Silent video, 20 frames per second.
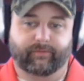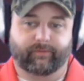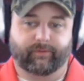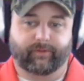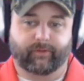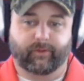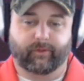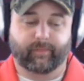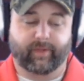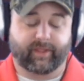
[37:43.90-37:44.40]

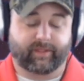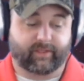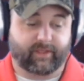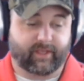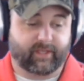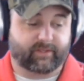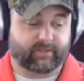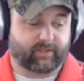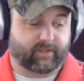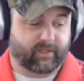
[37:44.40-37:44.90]
You mean
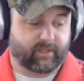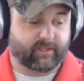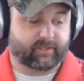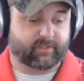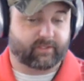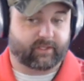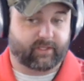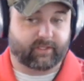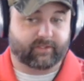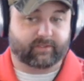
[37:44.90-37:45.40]
this and
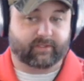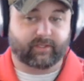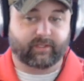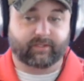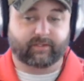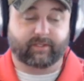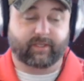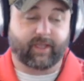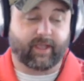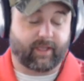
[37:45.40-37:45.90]
this and this and
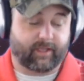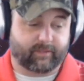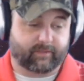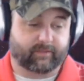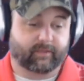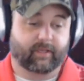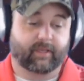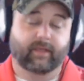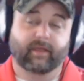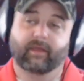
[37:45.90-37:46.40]
this? Yes.
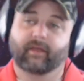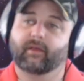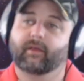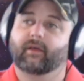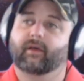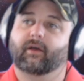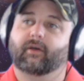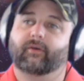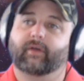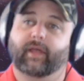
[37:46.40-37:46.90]

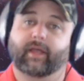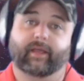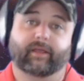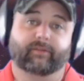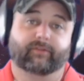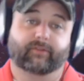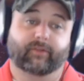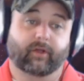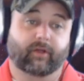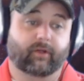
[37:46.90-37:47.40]
Okay.
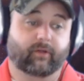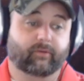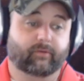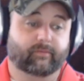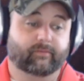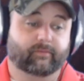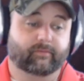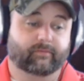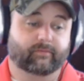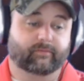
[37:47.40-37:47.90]
So
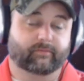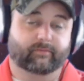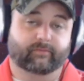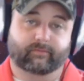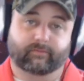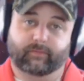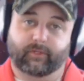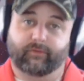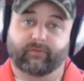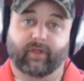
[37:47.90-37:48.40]

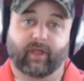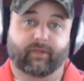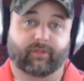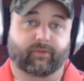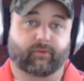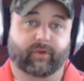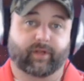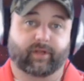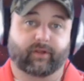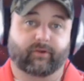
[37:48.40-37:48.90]
you've got
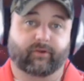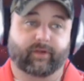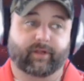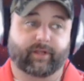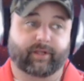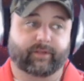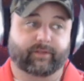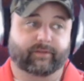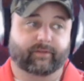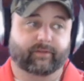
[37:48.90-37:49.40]
3
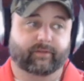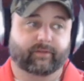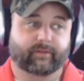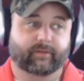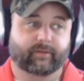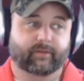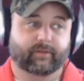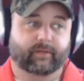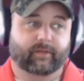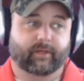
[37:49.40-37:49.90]
degrees.
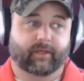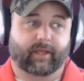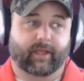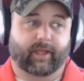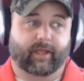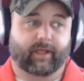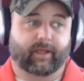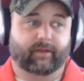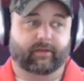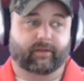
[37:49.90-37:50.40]

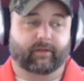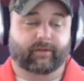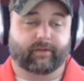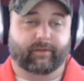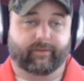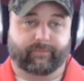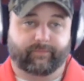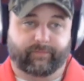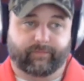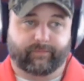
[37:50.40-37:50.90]
And
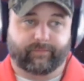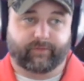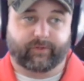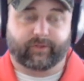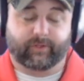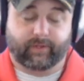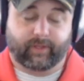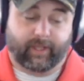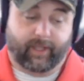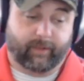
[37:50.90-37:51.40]

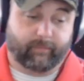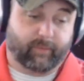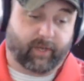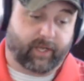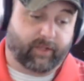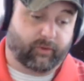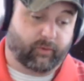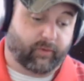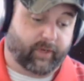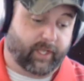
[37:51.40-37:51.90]

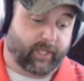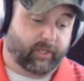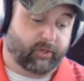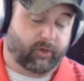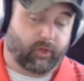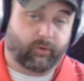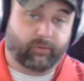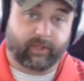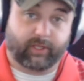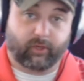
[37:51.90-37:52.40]
by the way,
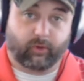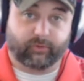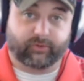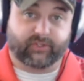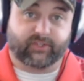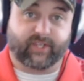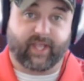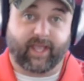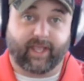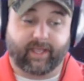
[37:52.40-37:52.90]
the old
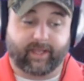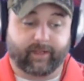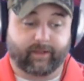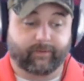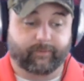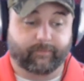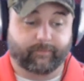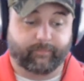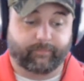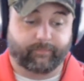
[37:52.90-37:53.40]

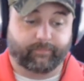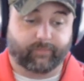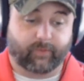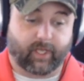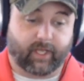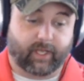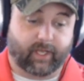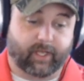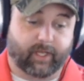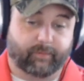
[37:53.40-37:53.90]
saying,
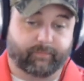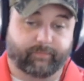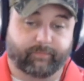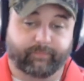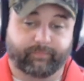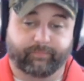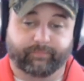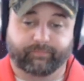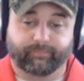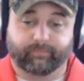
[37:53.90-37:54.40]

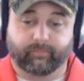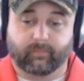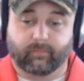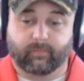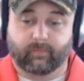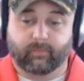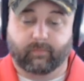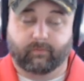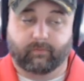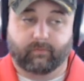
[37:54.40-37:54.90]

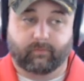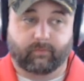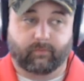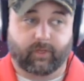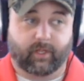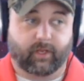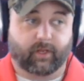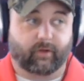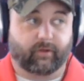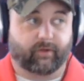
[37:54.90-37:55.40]

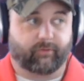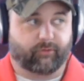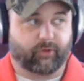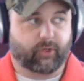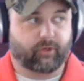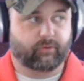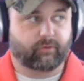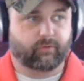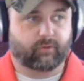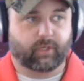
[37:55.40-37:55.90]
if
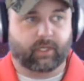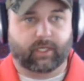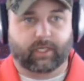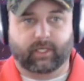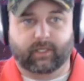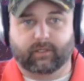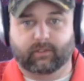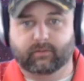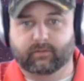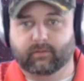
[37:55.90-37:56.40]

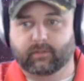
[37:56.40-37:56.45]
you,